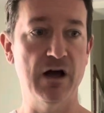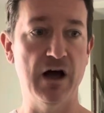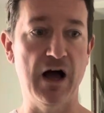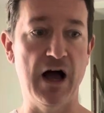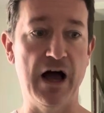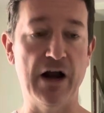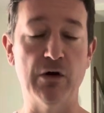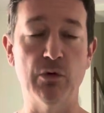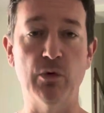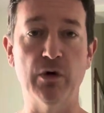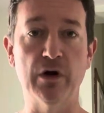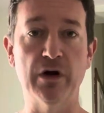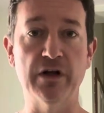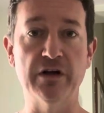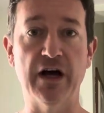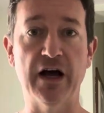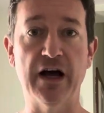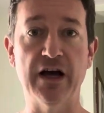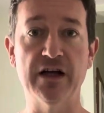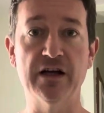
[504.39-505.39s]
I don't want to
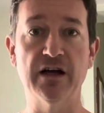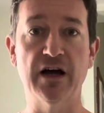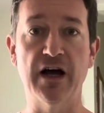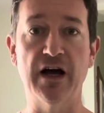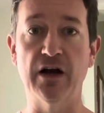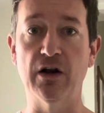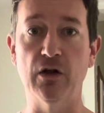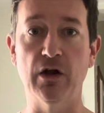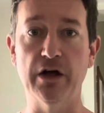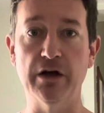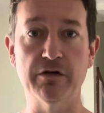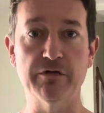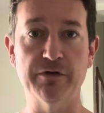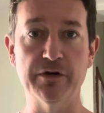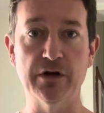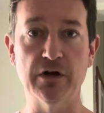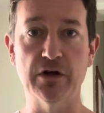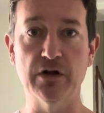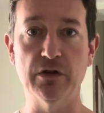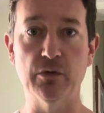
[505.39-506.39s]
die. I don't like
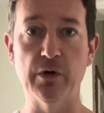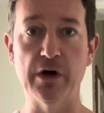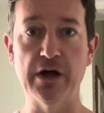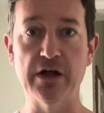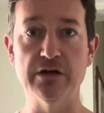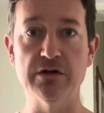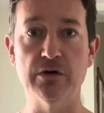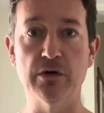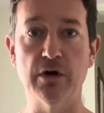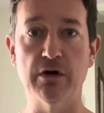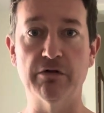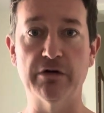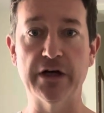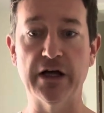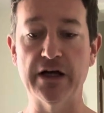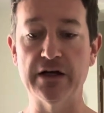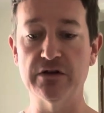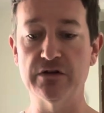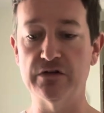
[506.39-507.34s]
feeling the way I do every day.